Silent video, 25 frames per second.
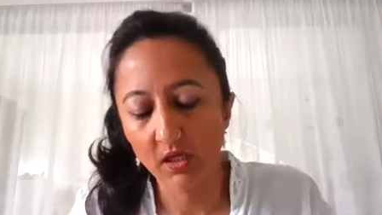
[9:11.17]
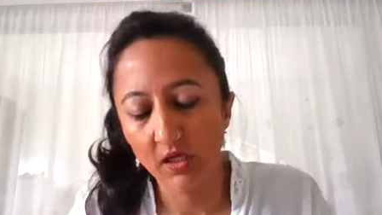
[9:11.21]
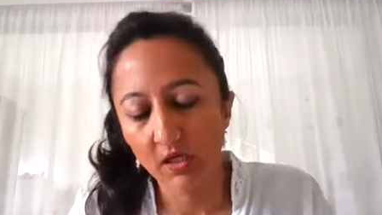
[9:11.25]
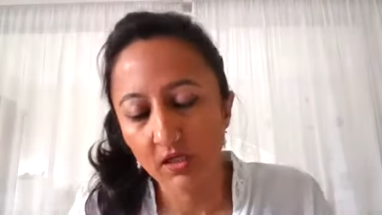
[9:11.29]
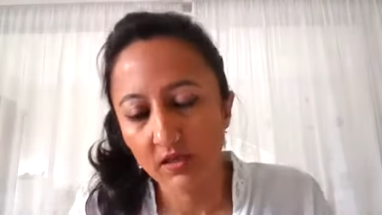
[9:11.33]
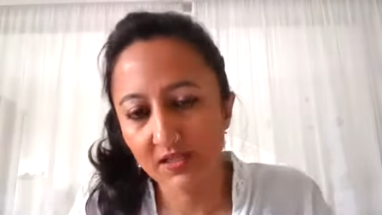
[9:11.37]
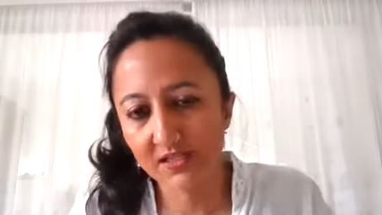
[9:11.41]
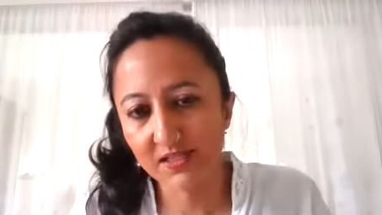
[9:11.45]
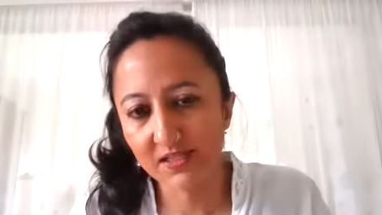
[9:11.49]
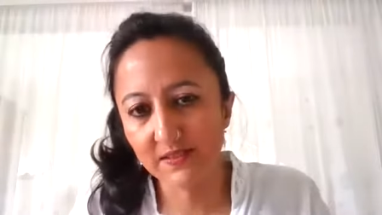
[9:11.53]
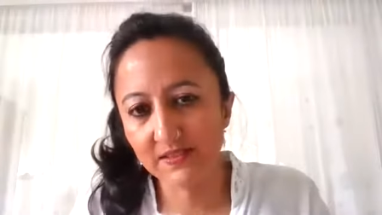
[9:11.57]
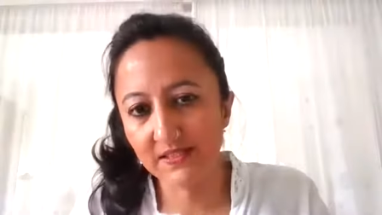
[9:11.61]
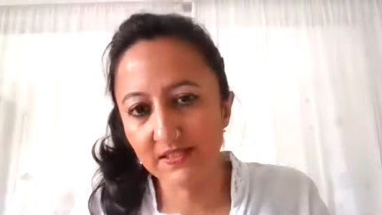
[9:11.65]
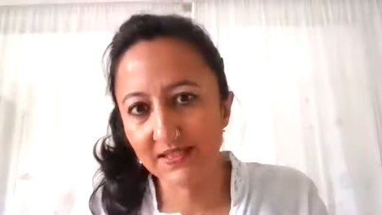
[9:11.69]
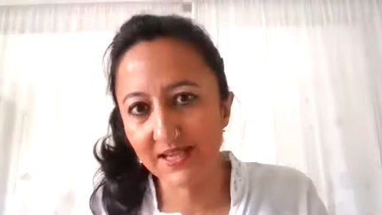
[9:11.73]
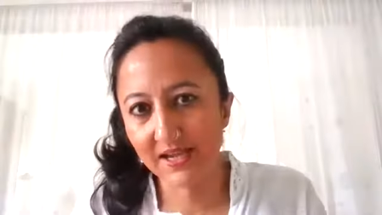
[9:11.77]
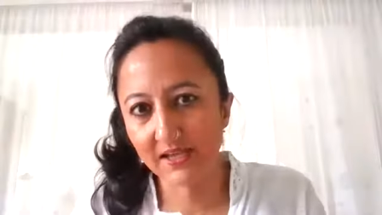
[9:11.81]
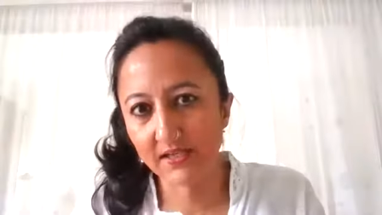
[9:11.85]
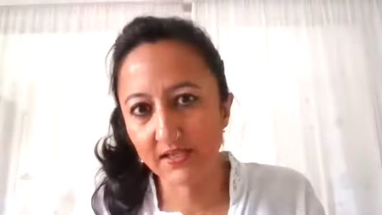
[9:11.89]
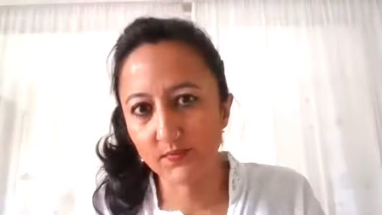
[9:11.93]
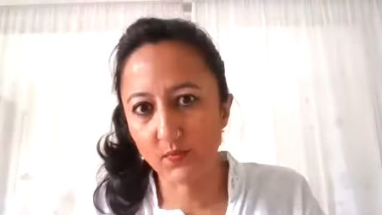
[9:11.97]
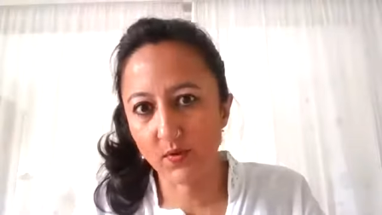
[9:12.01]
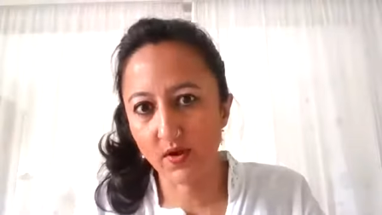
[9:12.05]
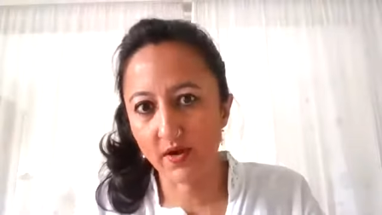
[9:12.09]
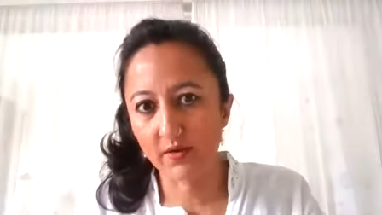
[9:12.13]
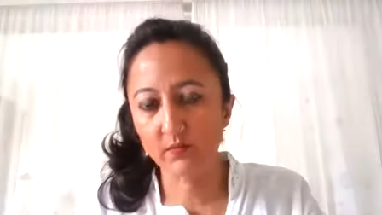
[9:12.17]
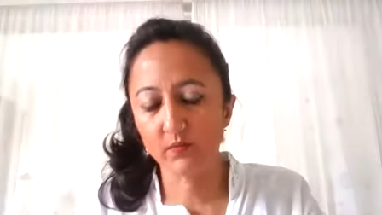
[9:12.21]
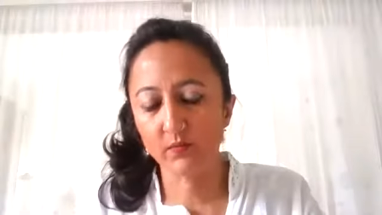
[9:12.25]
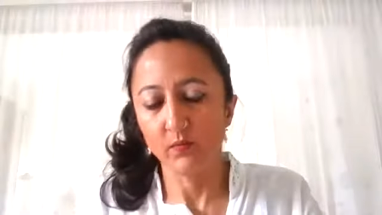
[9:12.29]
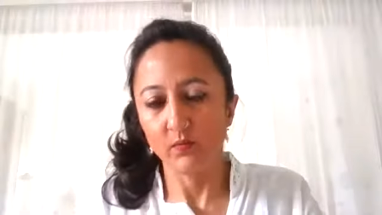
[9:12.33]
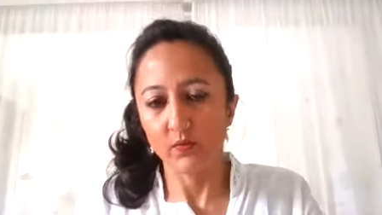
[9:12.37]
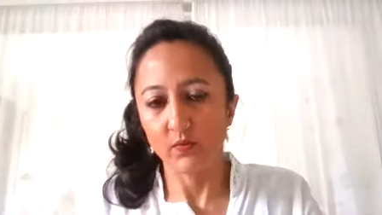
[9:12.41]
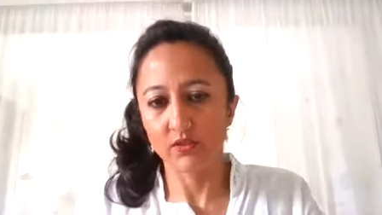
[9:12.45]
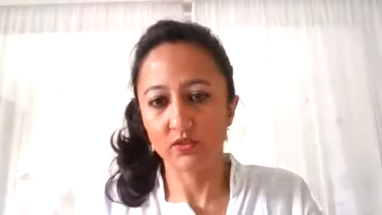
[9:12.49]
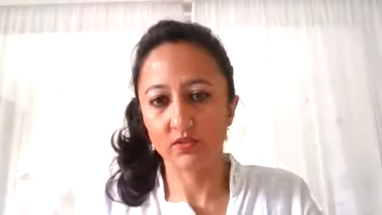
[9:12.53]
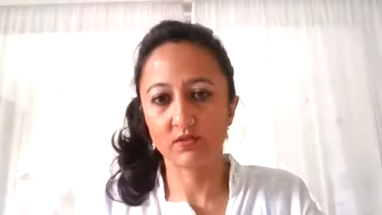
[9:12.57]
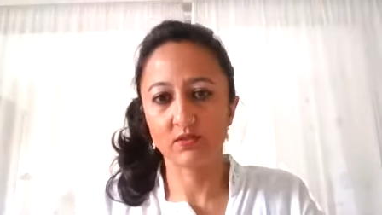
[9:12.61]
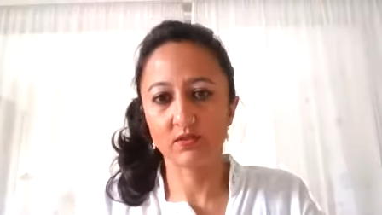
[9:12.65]
This next one,
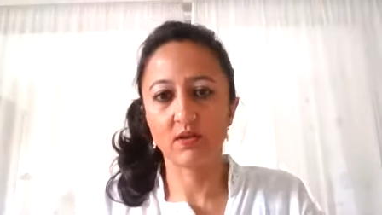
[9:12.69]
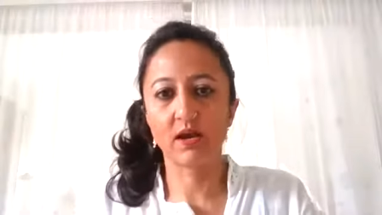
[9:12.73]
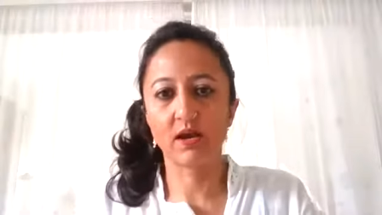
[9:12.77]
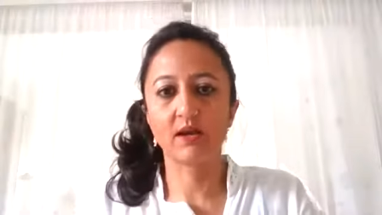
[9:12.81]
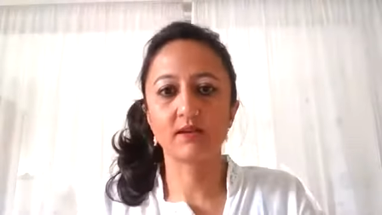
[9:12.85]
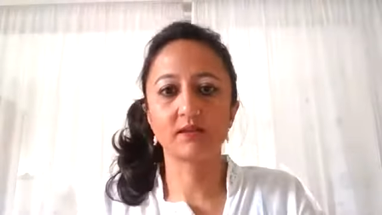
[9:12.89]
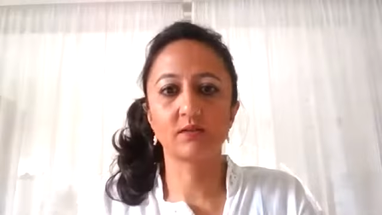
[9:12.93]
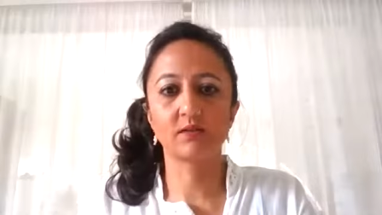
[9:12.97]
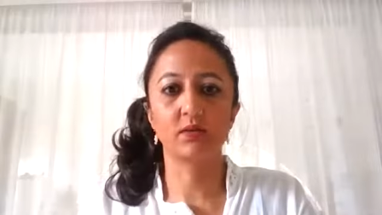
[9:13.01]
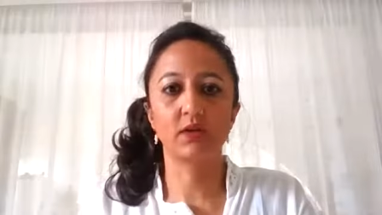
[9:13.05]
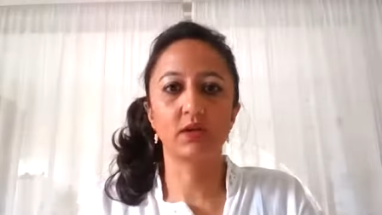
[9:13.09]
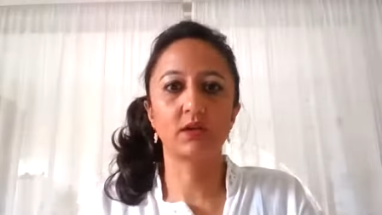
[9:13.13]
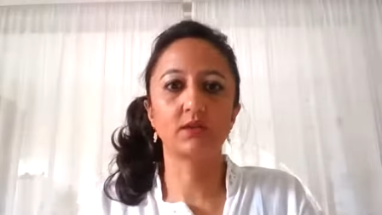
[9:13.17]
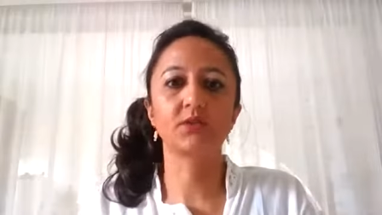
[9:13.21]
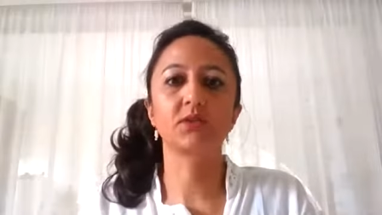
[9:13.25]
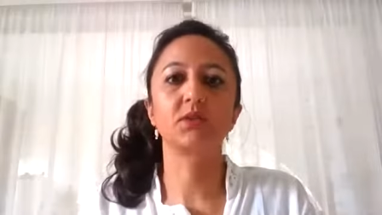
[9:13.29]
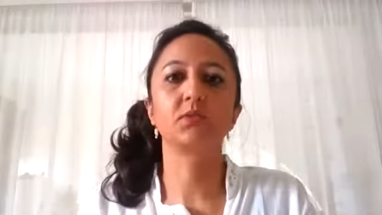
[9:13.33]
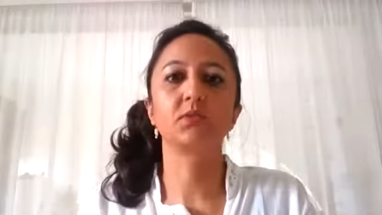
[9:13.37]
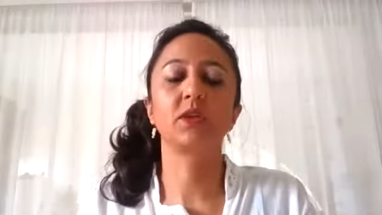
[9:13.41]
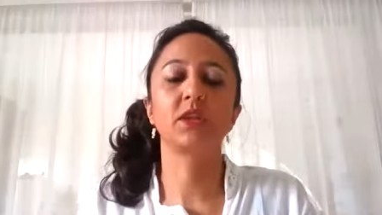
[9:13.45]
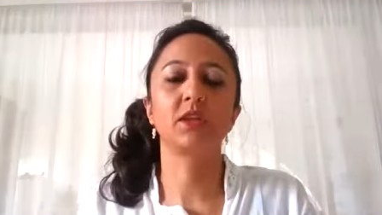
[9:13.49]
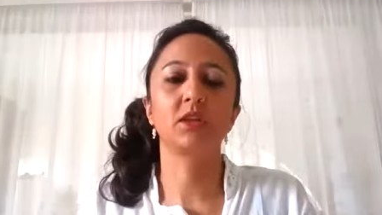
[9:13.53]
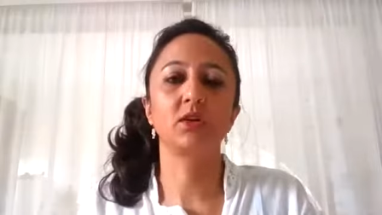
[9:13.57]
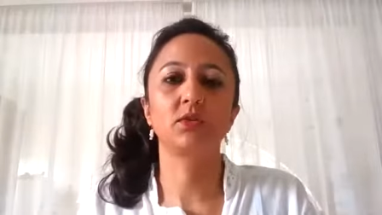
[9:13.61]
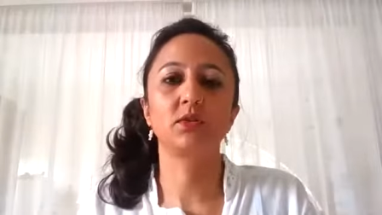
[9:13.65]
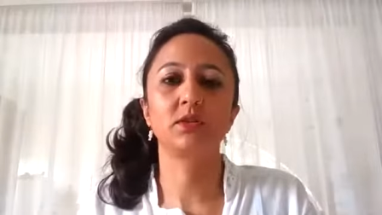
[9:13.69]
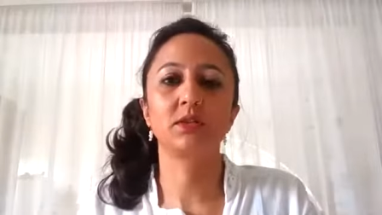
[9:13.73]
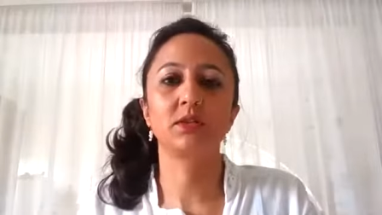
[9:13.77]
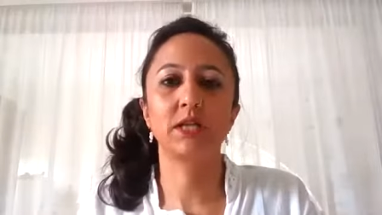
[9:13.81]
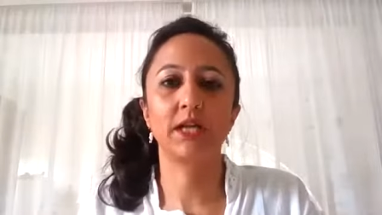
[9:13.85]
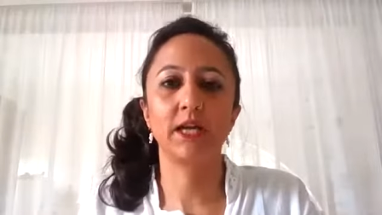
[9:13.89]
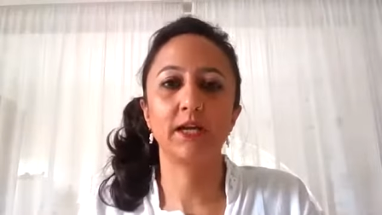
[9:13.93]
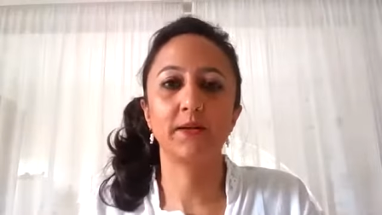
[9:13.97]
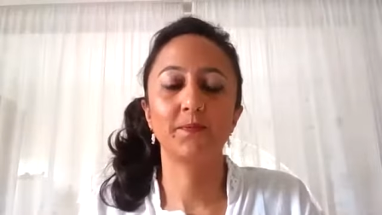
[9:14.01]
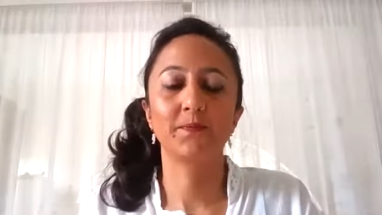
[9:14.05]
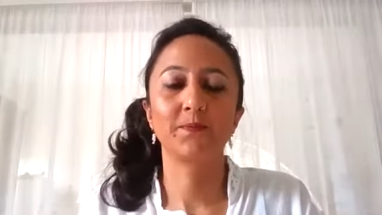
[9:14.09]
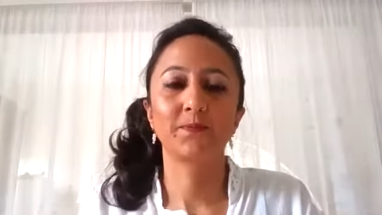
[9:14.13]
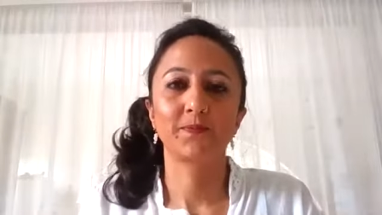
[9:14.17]
which is the last one I'll do with you
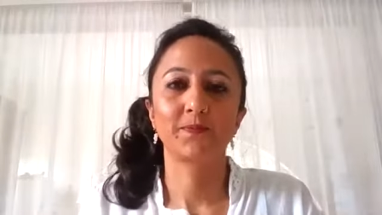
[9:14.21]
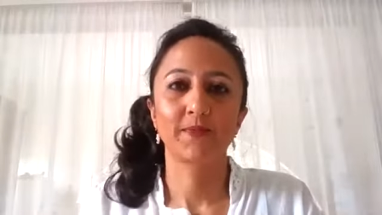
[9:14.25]
today,